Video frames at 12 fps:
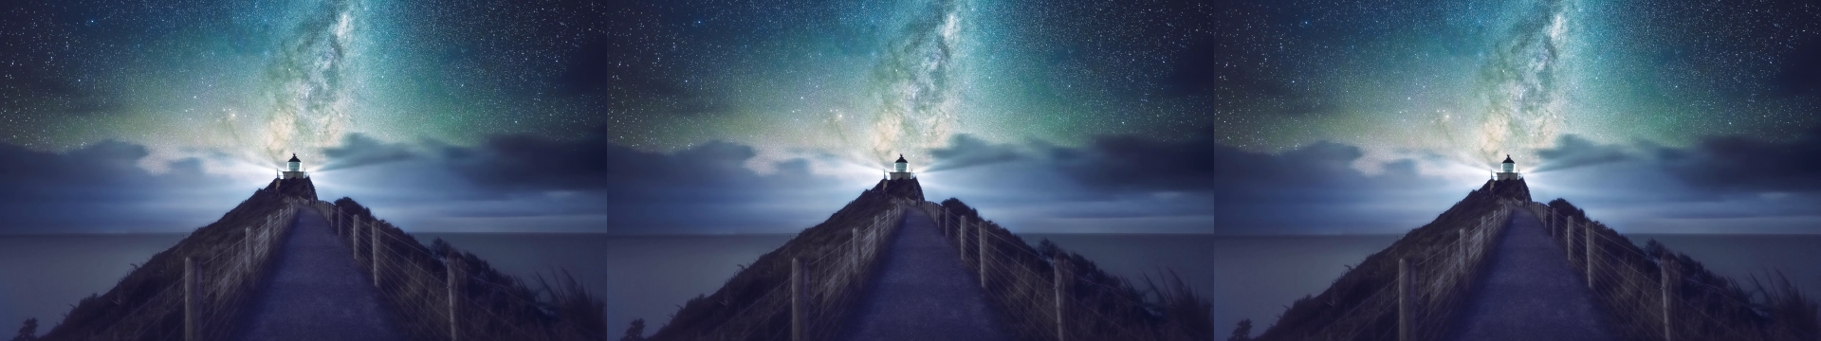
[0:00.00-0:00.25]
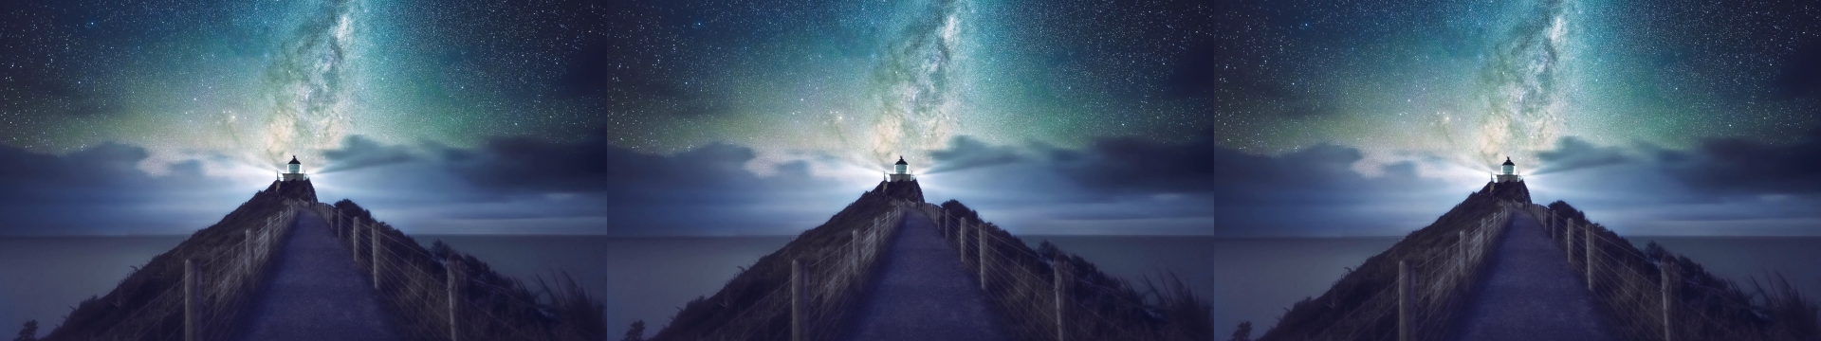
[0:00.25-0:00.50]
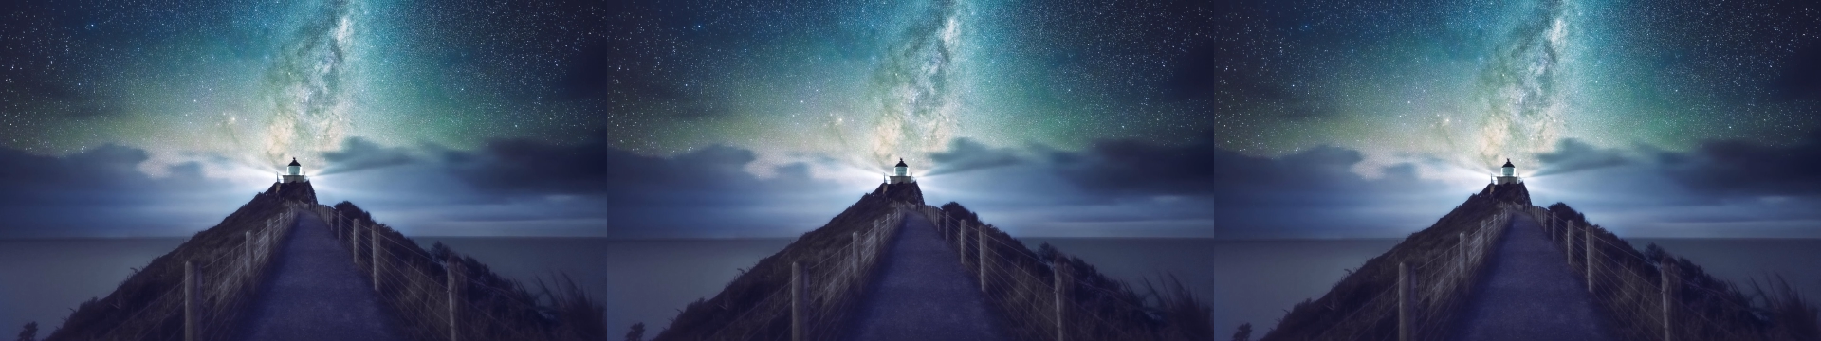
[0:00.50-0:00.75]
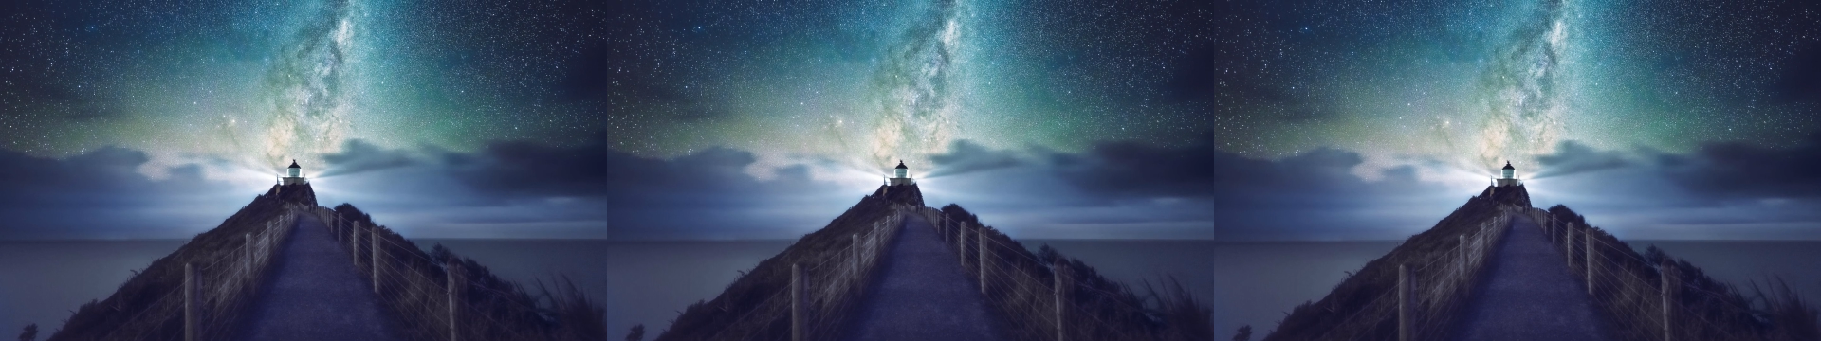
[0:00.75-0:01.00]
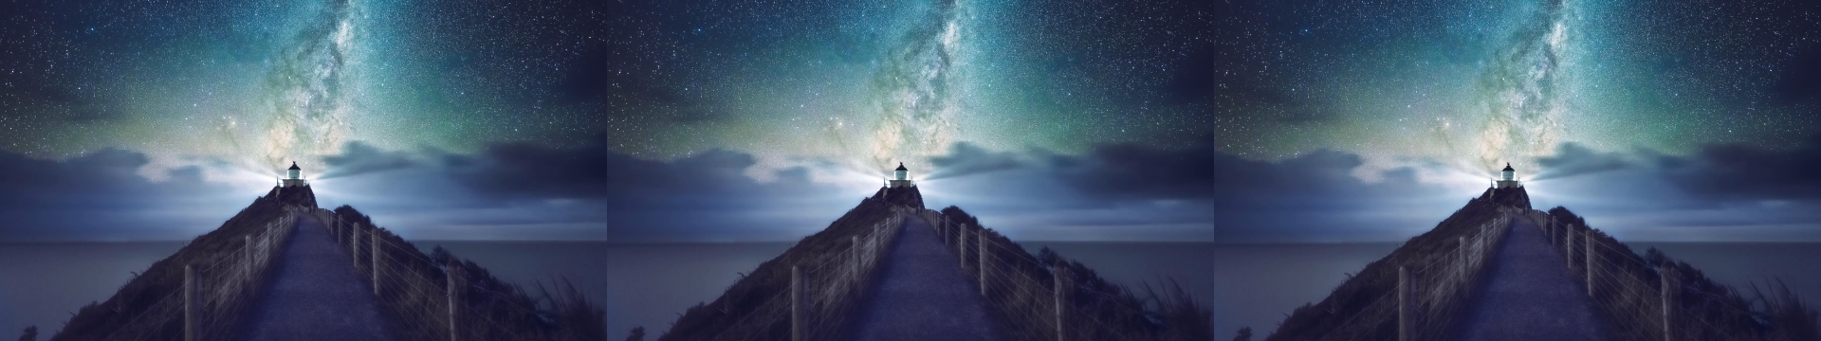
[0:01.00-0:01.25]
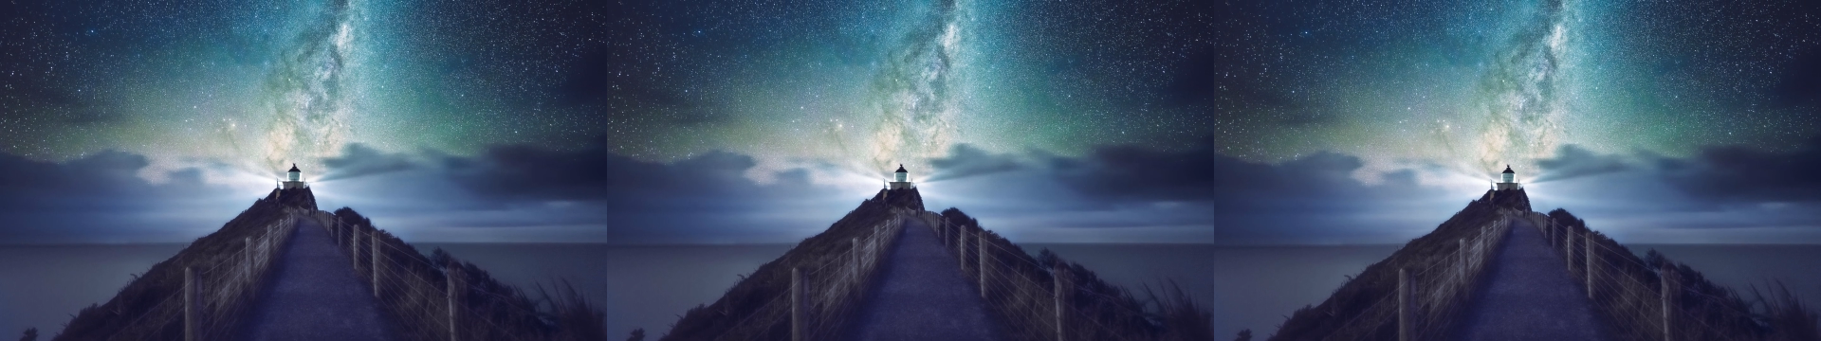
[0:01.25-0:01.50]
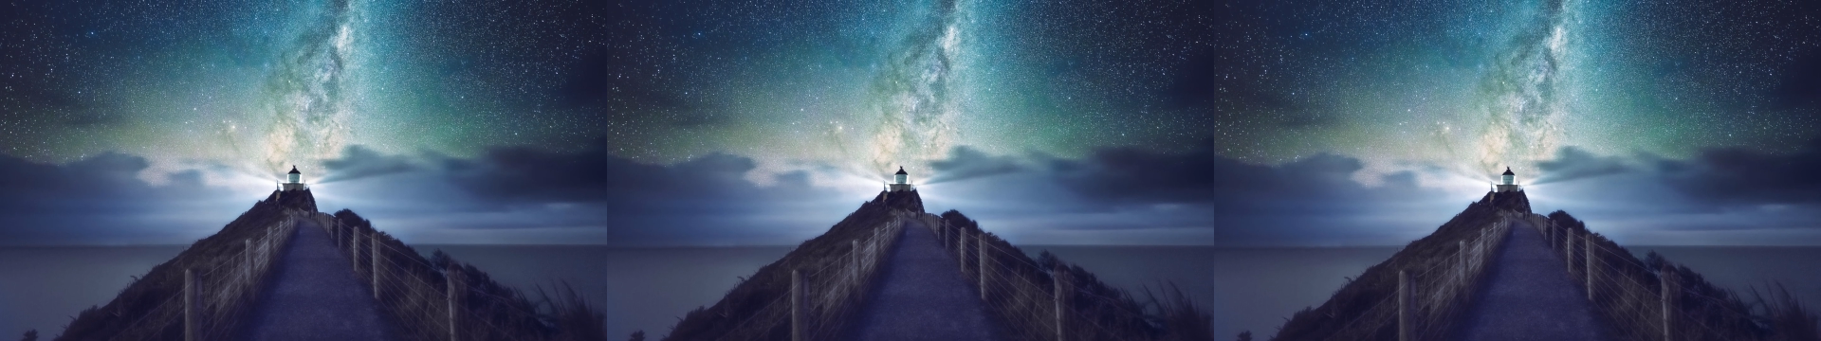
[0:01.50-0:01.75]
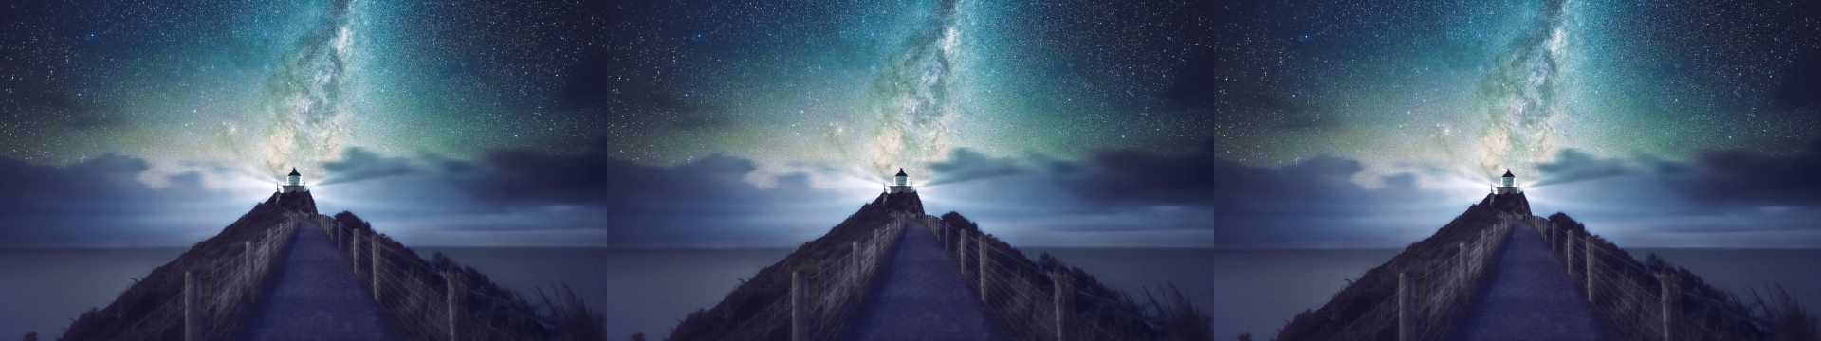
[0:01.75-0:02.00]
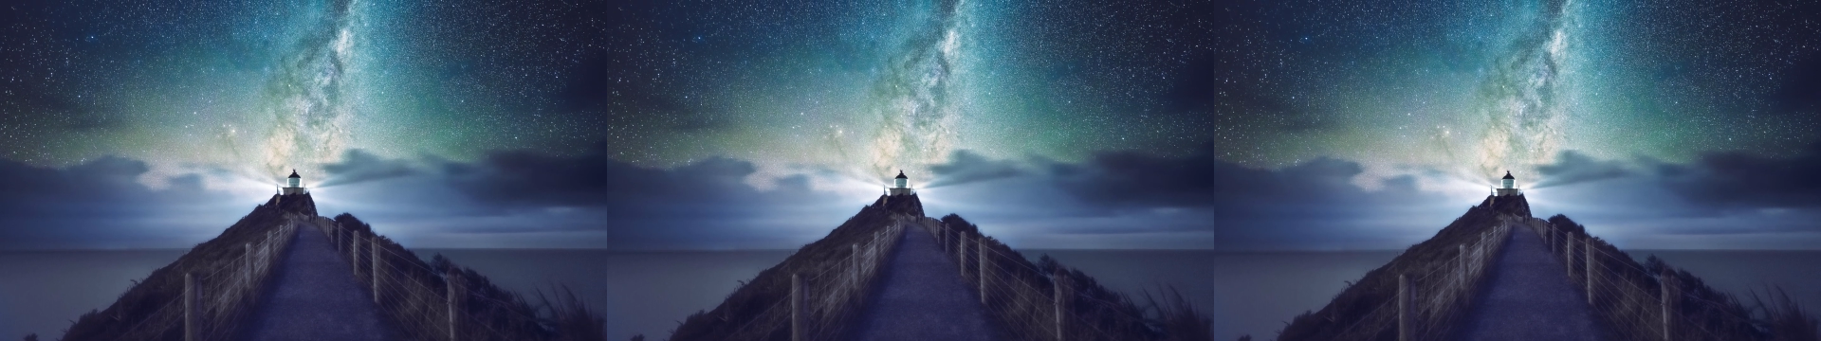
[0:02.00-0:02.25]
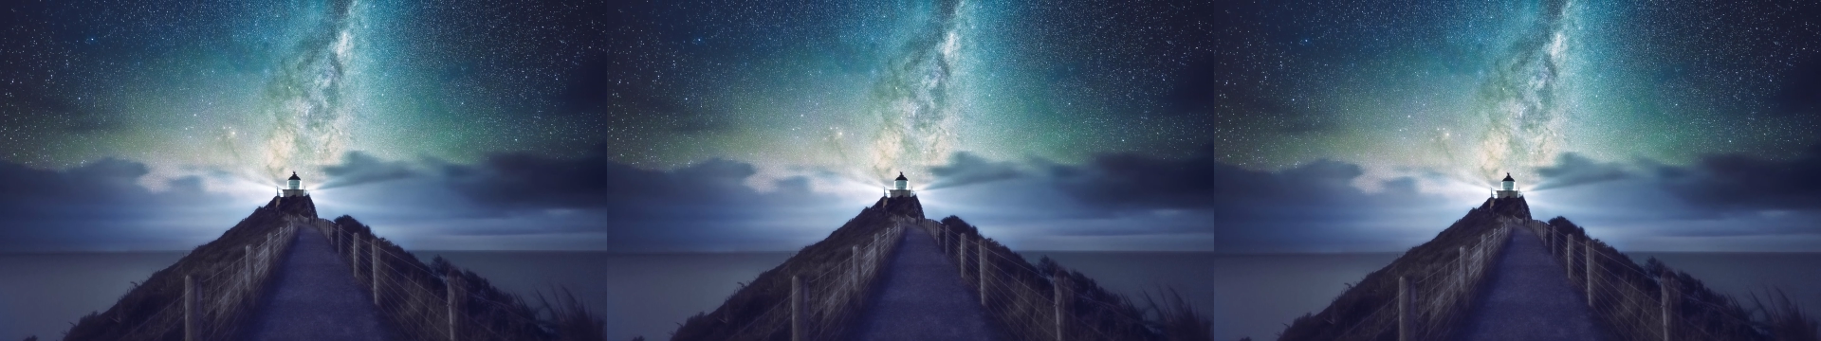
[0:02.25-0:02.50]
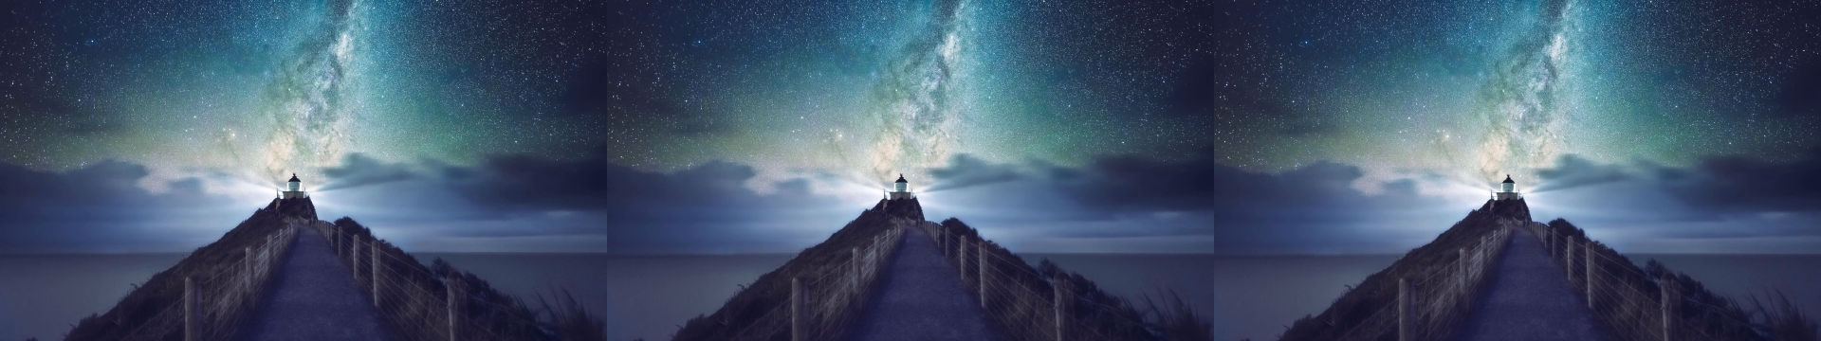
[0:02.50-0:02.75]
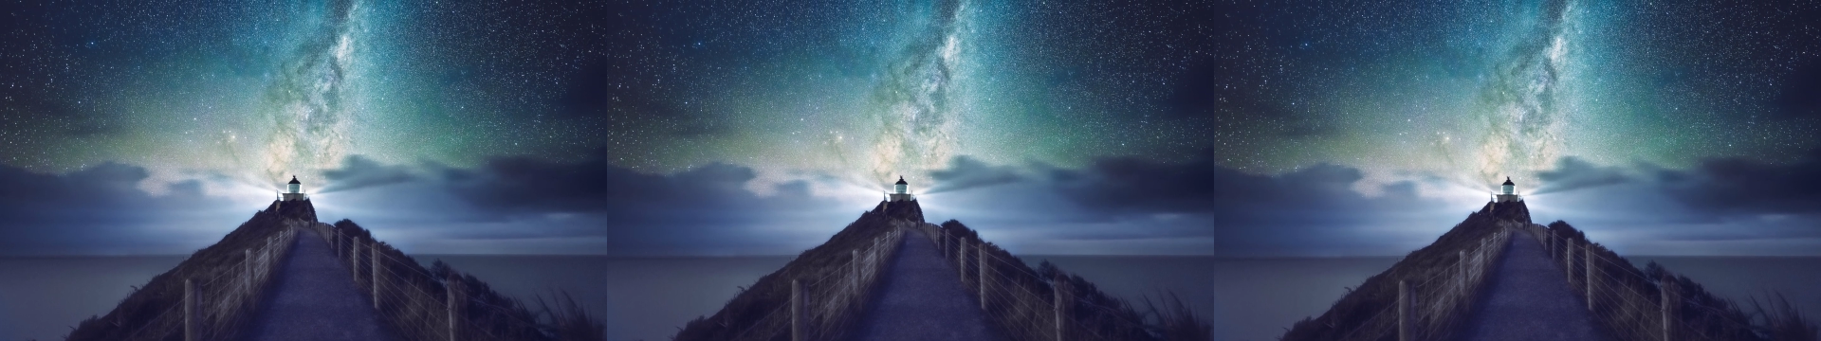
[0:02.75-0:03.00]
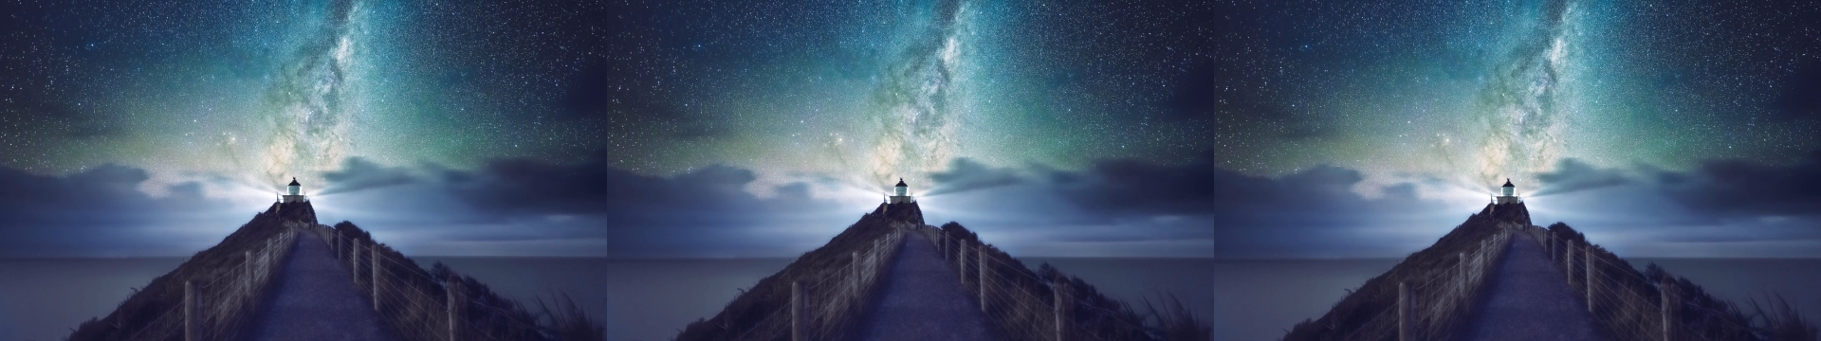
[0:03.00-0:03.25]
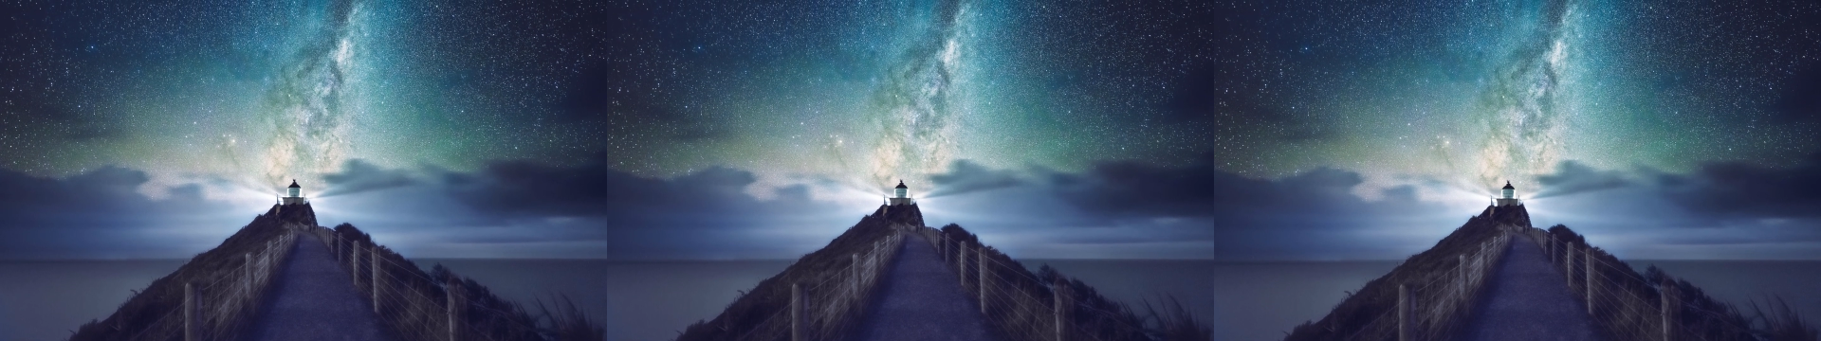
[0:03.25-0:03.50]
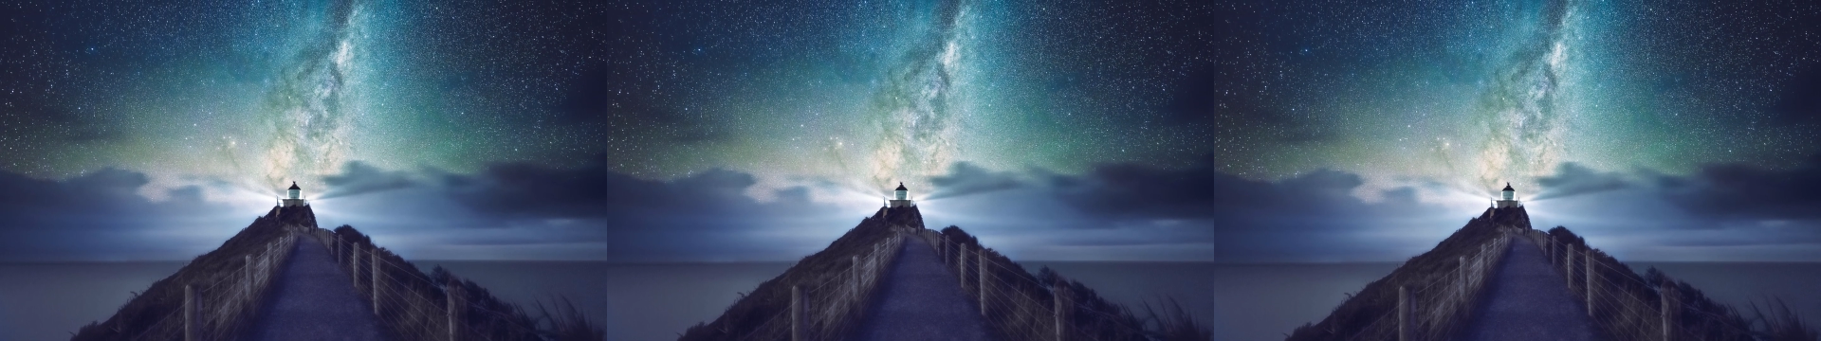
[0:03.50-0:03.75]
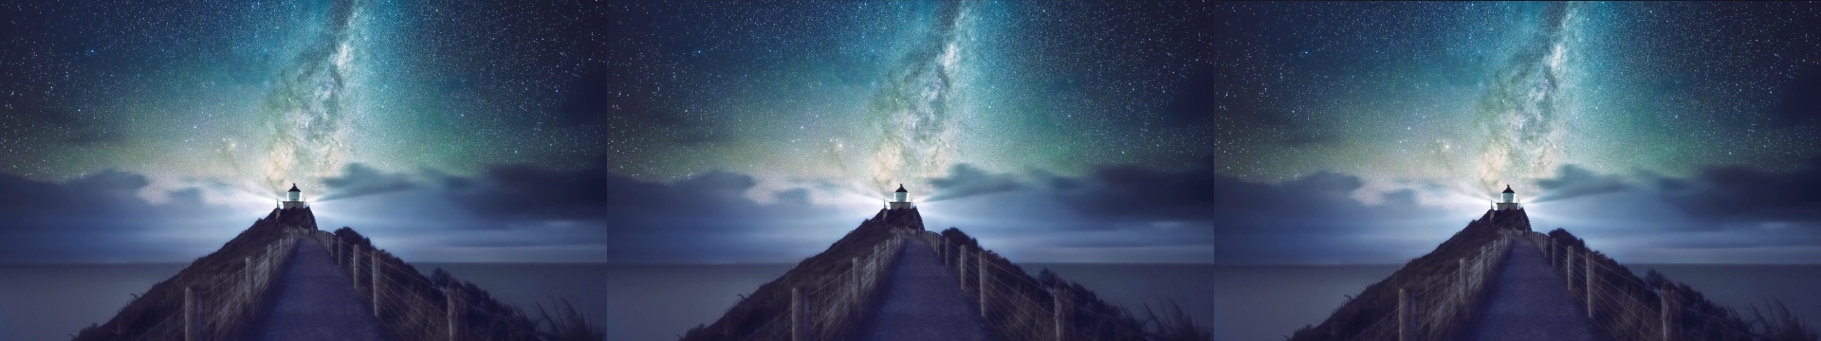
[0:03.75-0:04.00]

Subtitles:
No face is visible, so there are no lips to read.